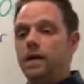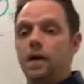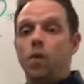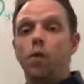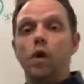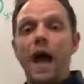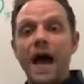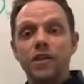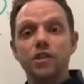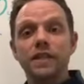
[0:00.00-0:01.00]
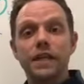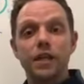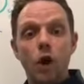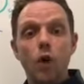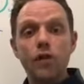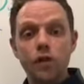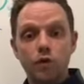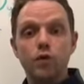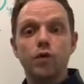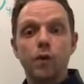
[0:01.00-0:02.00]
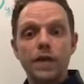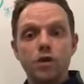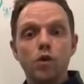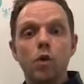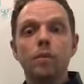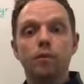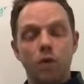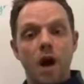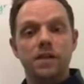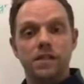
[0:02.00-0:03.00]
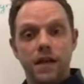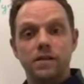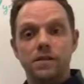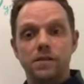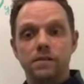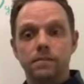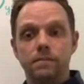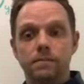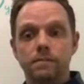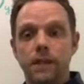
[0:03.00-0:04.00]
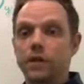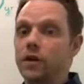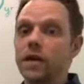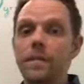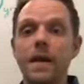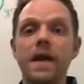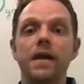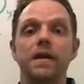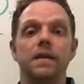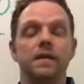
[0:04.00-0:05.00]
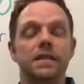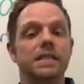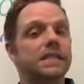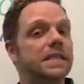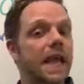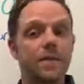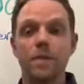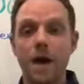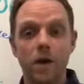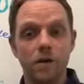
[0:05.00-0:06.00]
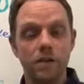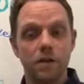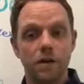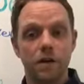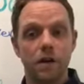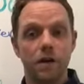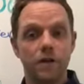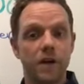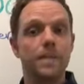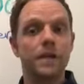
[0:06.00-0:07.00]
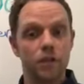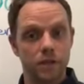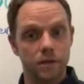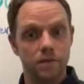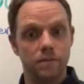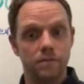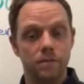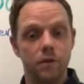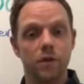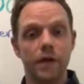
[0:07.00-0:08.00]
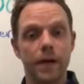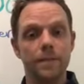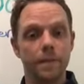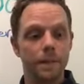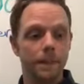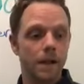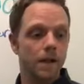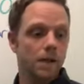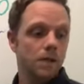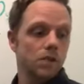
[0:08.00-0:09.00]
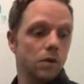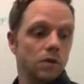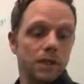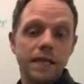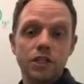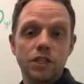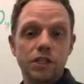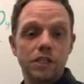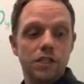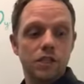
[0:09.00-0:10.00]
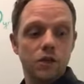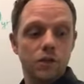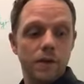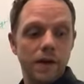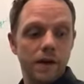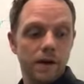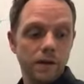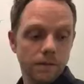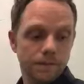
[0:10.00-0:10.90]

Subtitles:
will actually go through the renewal process. And you're going to make the same amount of commission, okay? So let's just assume here,